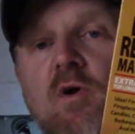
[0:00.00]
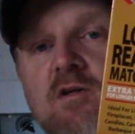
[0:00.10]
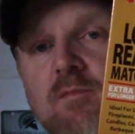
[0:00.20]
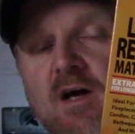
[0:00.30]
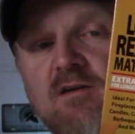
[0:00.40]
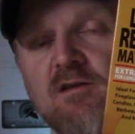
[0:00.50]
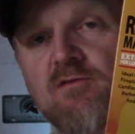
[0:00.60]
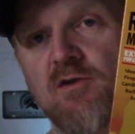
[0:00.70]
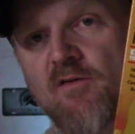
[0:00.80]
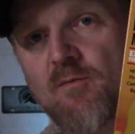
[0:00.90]
reach matches. These
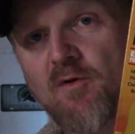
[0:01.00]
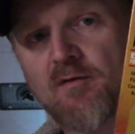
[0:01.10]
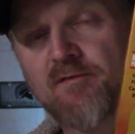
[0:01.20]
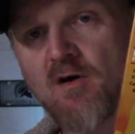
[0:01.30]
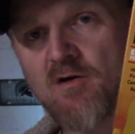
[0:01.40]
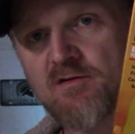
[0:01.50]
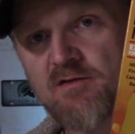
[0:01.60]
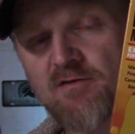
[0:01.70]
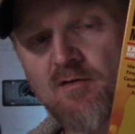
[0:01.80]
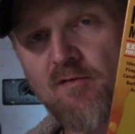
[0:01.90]
are good for building fires
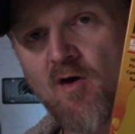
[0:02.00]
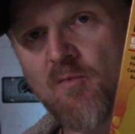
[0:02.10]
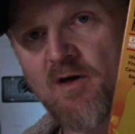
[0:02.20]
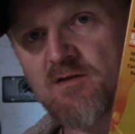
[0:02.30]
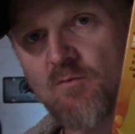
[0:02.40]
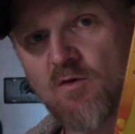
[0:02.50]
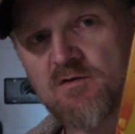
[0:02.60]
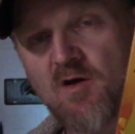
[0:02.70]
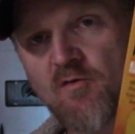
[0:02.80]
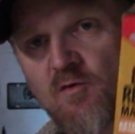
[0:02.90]
inside your fireplace and wood
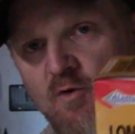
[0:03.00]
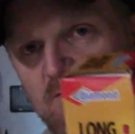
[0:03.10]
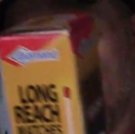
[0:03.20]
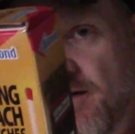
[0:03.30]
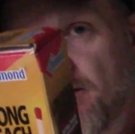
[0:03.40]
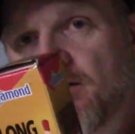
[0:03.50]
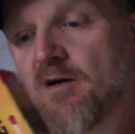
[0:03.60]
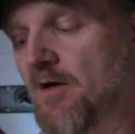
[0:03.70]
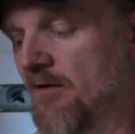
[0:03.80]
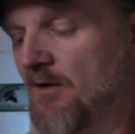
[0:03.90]
stove. You can reach back in
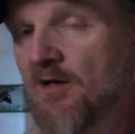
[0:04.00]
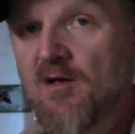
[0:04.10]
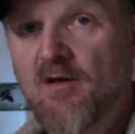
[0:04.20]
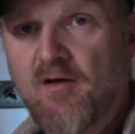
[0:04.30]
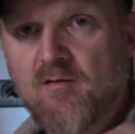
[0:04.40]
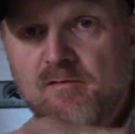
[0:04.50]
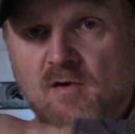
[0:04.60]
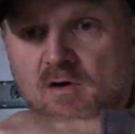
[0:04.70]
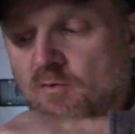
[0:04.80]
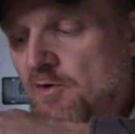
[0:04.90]
there and get the
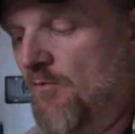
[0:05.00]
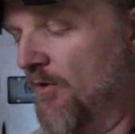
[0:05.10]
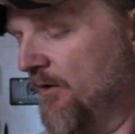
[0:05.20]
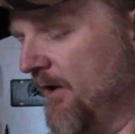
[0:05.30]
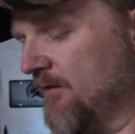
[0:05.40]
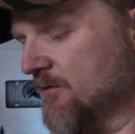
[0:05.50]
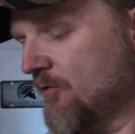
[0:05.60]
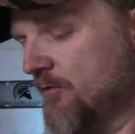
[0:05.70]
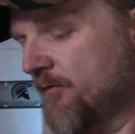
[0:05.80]
fire where you wanted it at to start your